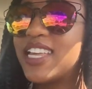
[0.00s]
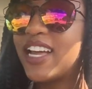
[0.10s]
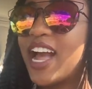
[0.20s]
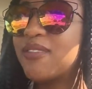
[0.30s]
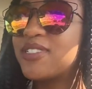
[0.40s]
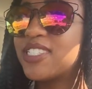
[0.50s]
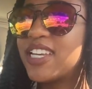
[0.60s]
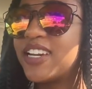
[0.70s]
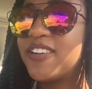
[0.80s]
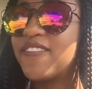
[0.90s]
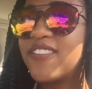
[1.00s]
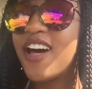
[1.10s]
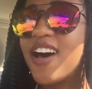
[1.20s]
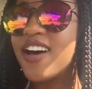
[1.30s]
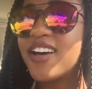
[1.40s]
like, I'm just gonna
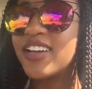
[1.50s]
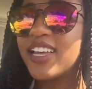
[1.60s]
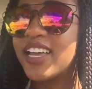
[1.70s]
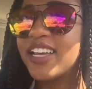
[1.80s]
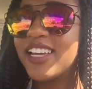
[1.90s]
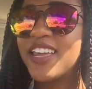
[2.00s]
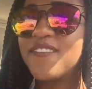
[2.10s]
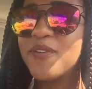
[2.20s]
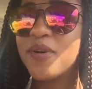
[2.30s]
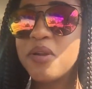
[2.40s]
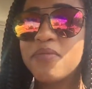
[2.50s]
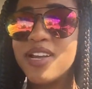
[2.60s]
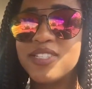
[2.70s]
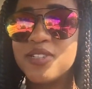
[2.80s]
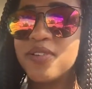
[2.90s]
vlog even when I'm
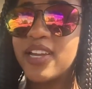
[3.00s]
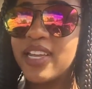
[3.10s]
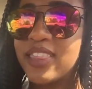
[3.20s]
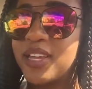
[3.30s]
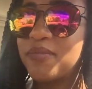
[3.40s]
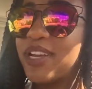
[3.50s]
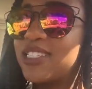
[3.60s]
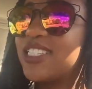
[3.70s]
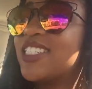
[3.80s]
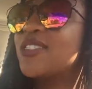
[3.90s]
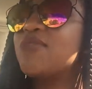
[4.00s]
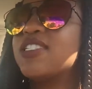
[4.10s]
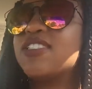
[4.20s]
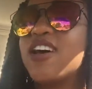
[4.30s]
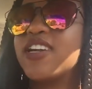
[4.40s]
not doing anything because I just
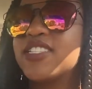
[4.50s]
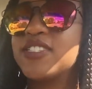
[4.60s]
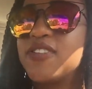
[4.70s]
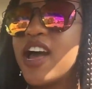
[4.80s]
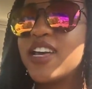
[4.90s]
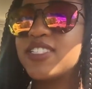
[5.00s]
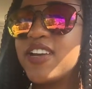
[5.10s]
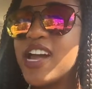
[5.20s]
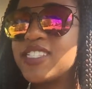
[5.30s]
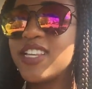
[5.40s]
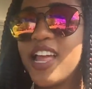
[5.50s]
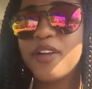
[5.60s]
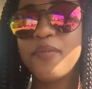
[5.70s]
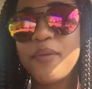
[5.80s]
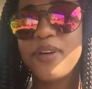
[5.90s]
miss talking to you guys. You guys are
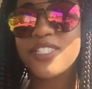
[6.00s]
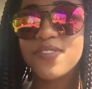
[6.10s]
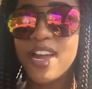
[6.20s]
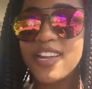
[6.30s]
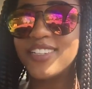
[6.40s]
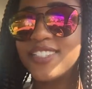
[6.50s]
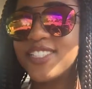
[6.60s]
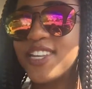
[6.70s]
like my best friends.